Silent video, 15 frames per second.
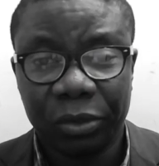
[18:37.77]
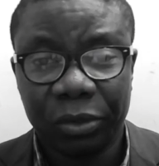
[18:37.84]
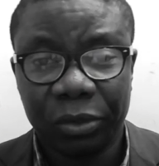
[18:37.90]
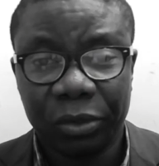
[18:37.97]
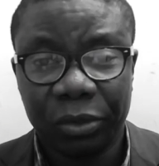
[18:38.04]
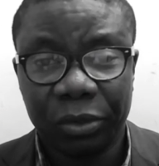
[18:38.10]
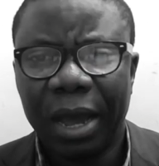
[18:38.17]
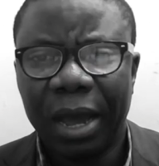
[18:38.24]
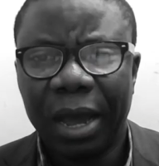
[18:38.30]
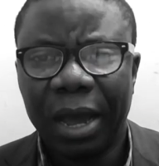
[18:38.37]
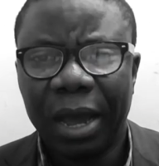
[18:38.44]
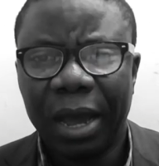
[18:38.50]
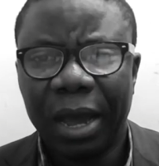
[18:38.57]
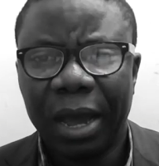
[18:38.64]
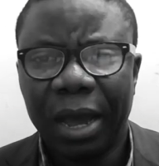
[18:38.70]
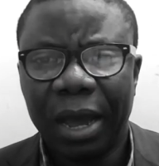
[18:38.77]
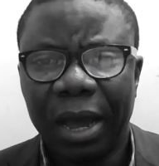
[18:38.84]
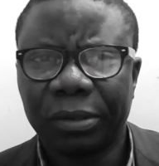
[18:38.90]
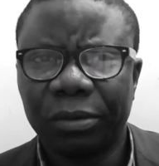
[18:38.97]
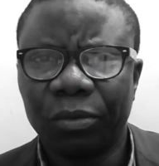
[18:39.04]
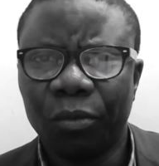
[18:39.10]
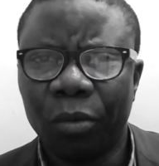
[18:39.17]
So I don't
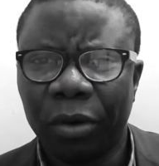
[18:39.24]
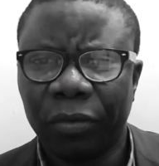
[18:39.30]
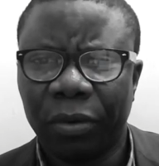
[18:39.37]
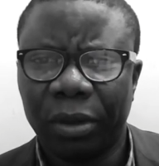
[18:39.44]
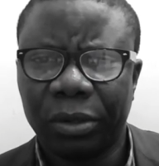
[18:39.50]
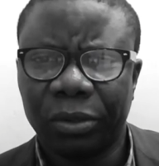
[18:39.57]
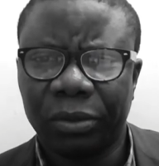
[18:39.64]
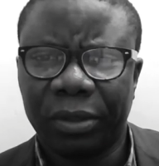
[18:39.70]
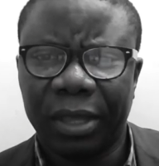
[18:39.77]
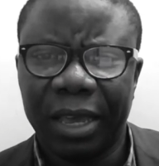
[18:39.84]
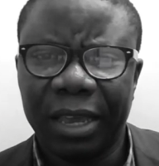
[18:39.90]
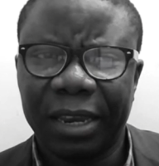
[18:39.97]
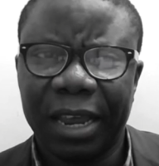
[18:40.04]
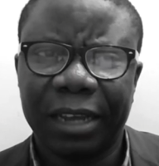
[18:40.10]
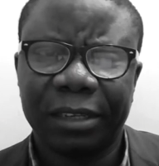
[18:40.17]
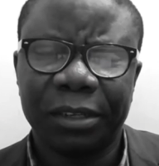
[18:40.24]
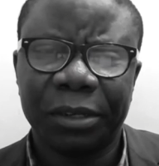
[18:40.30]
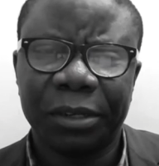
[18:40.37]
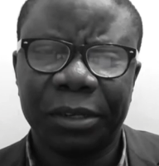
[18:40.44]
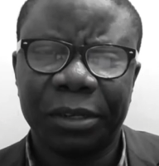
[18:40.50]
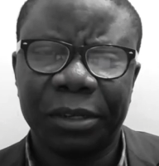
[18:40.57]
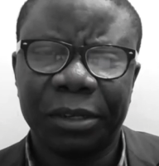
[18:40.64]
just want you to think that,
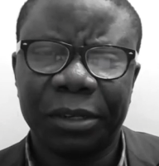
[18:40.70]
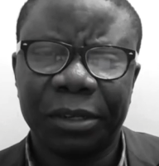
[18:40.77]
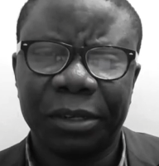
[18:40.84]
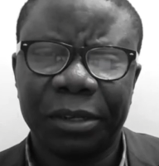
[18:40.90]
you know,